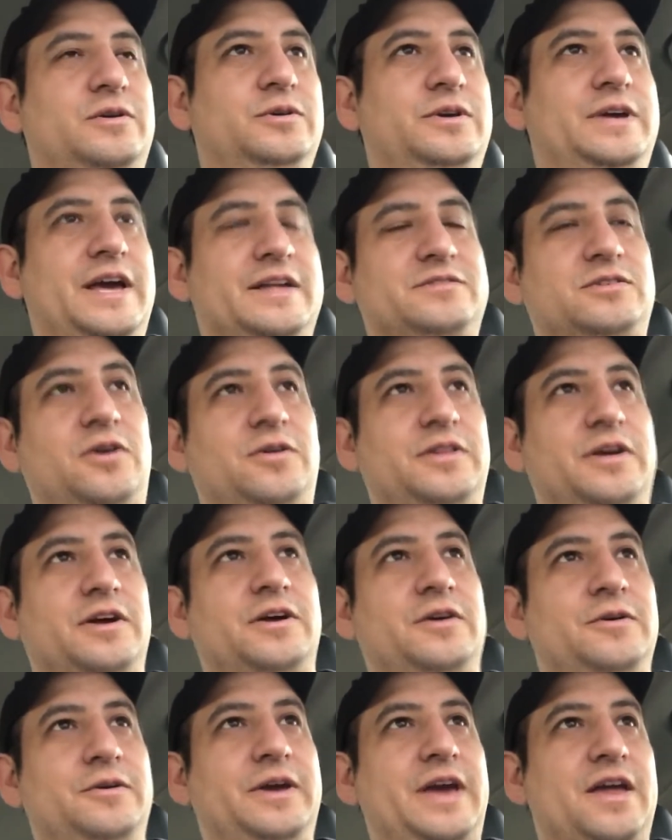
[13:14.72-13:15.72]
get all
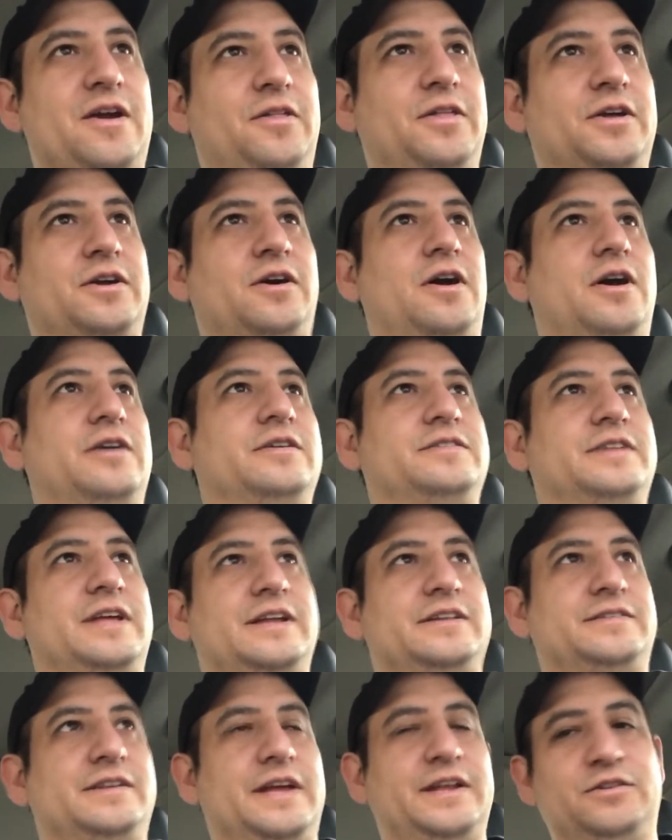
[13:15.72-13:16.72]
the cards
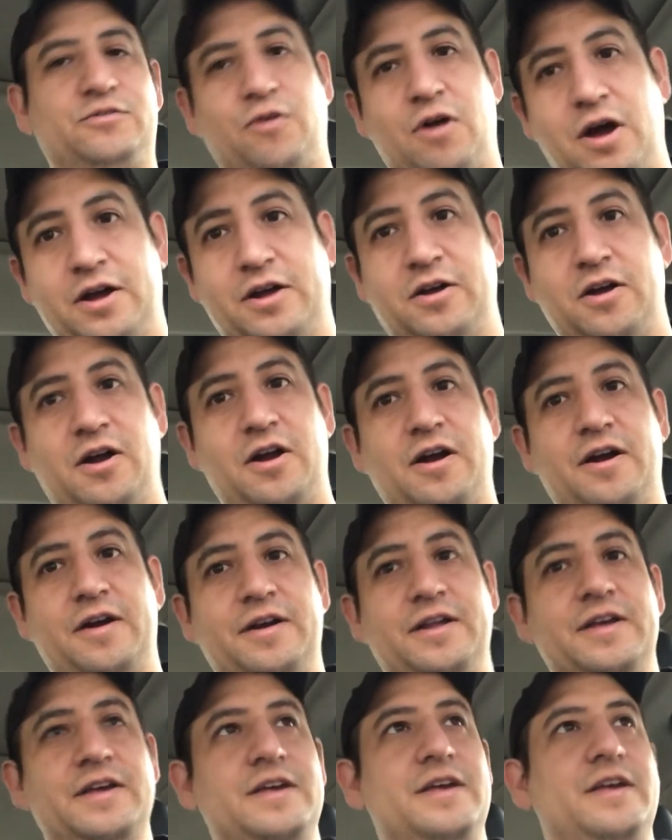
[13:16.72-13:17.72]
that say draw a
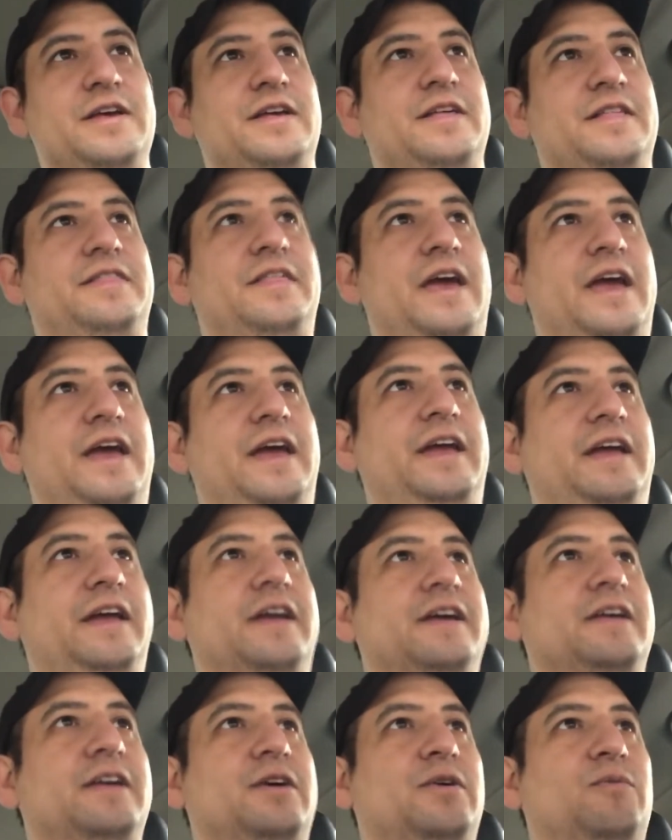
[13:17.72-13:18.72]
card, they
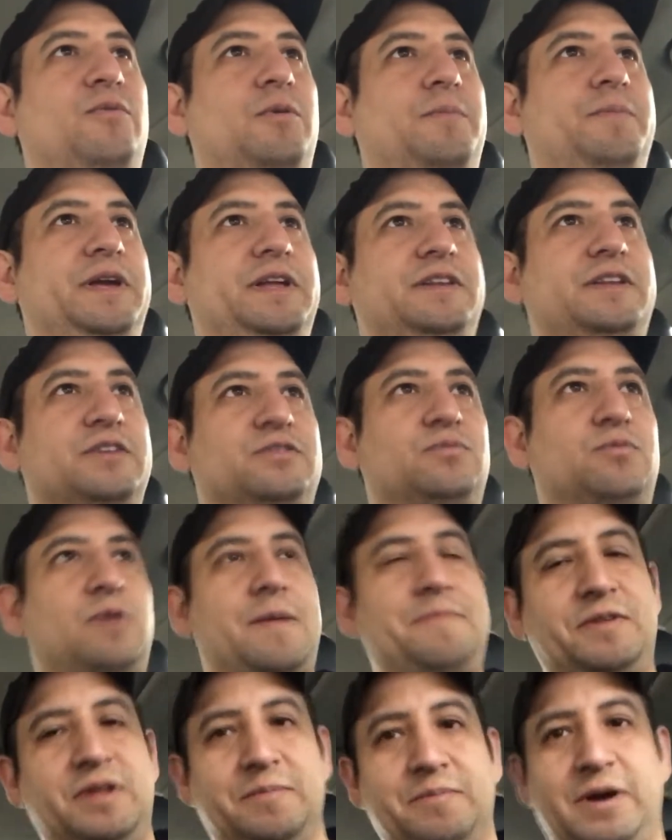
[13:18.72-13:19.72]
will be
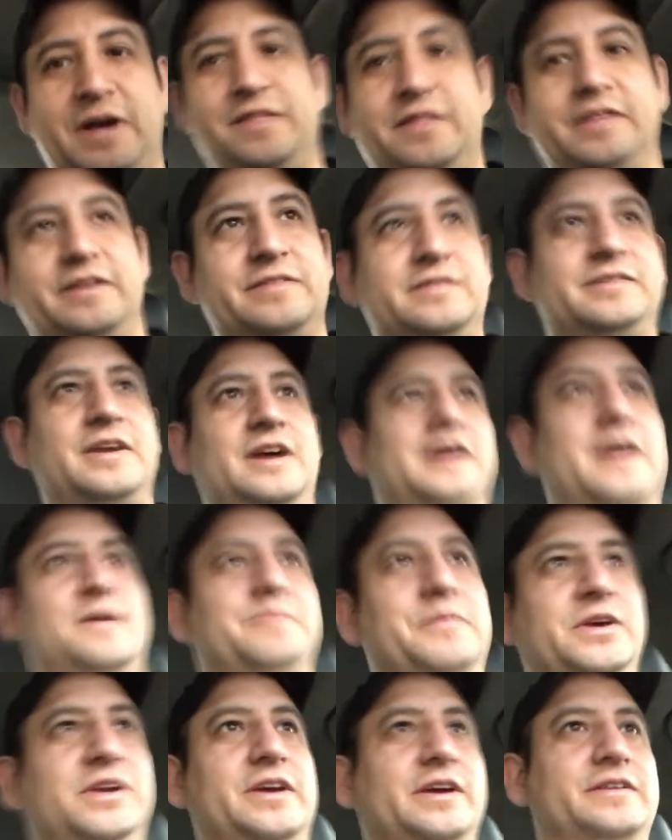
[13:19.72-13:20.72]
disrupted by this,
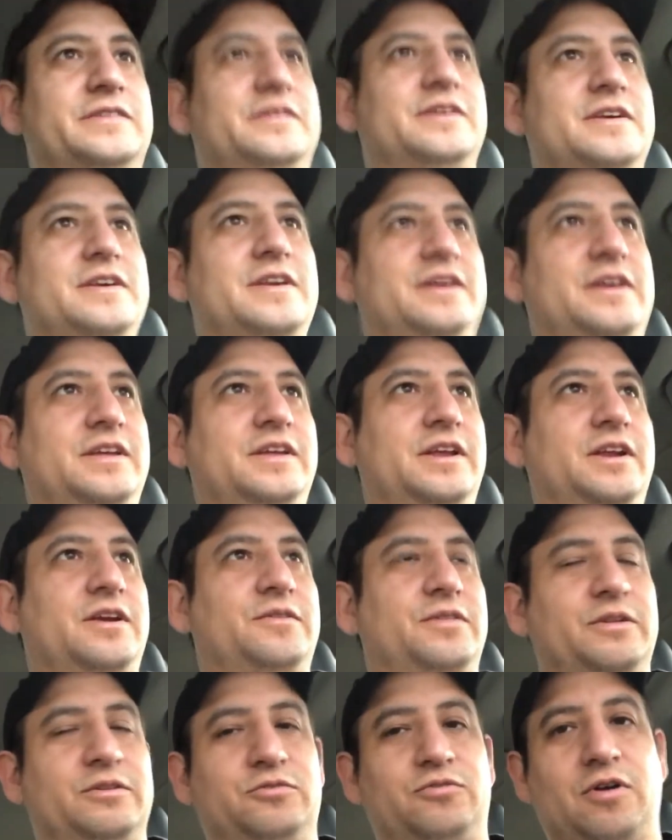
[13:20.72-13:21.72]
because
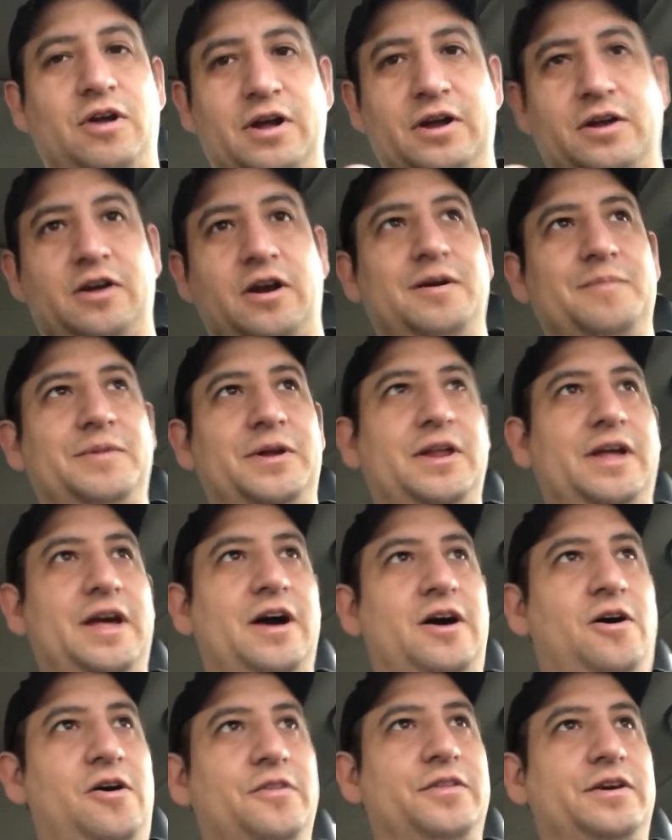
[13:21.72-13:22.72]
they'll draw a card, but
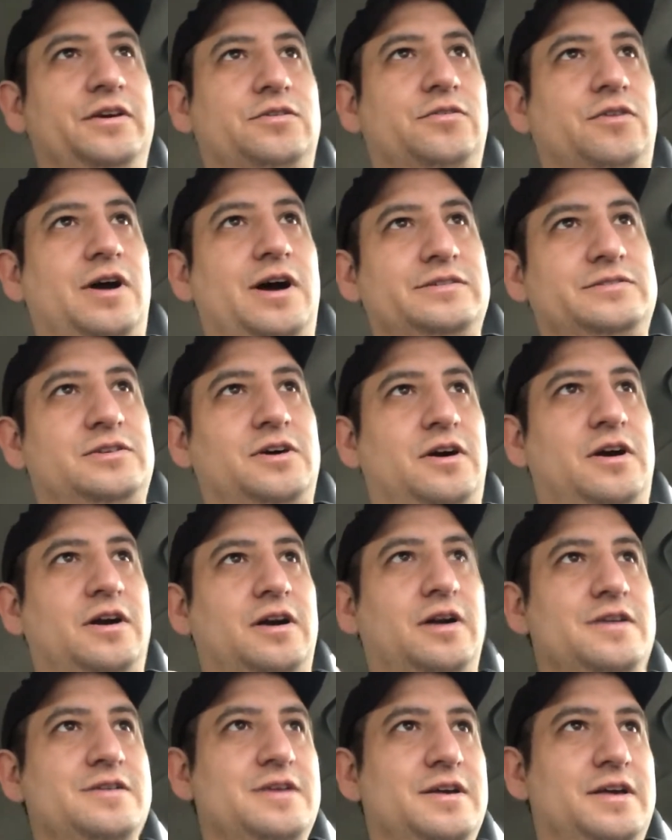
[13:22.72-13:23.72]
all their draws
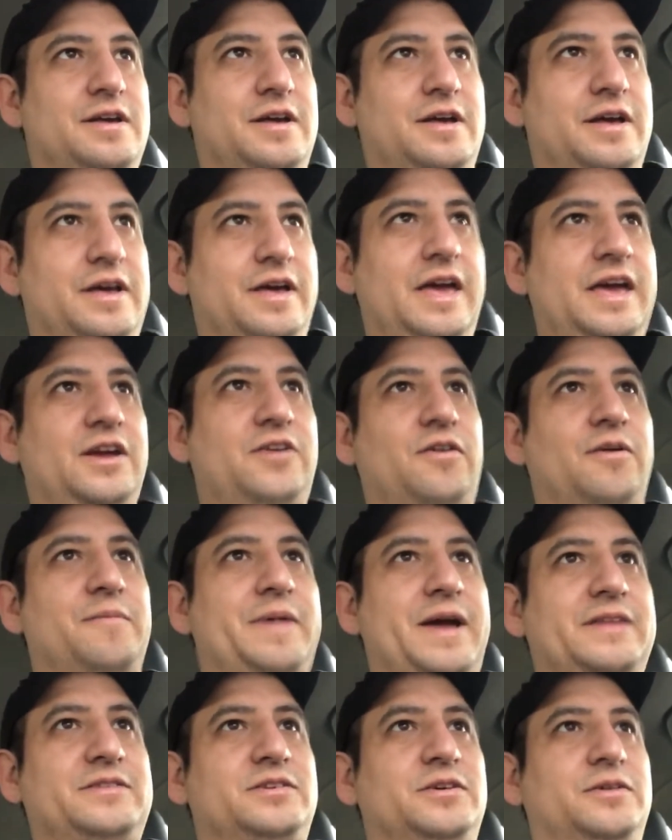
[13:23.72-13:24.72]
are
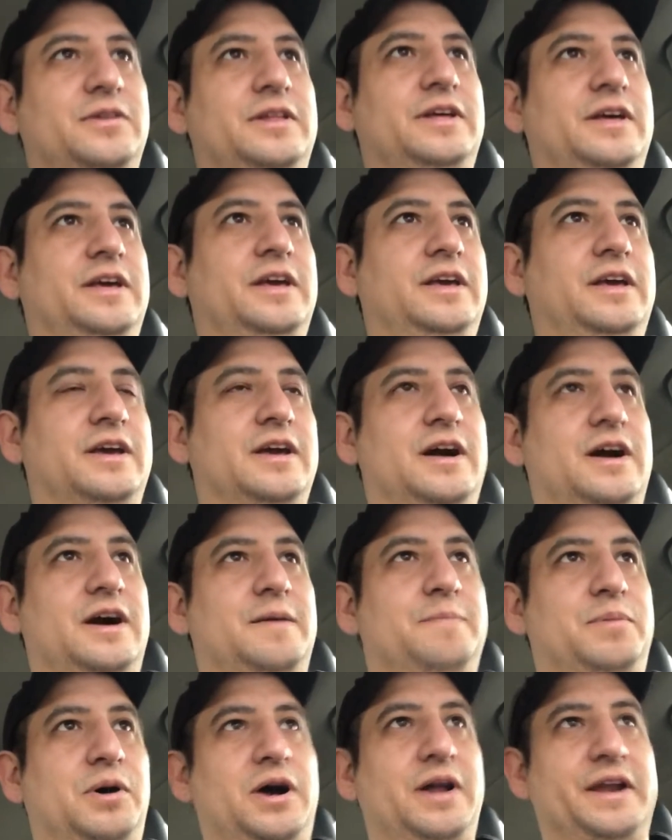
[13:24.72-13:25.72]
incrementally
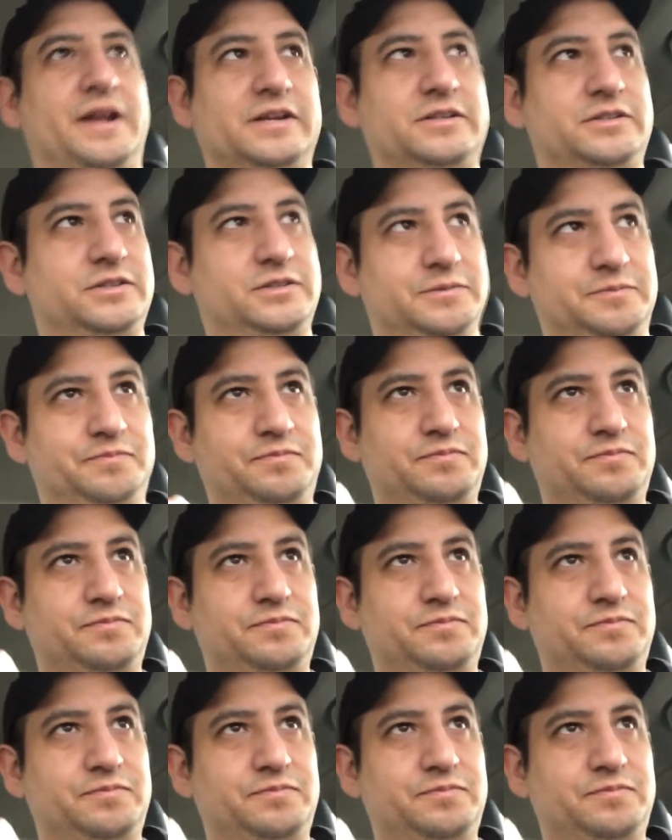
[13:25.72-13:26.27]
punished.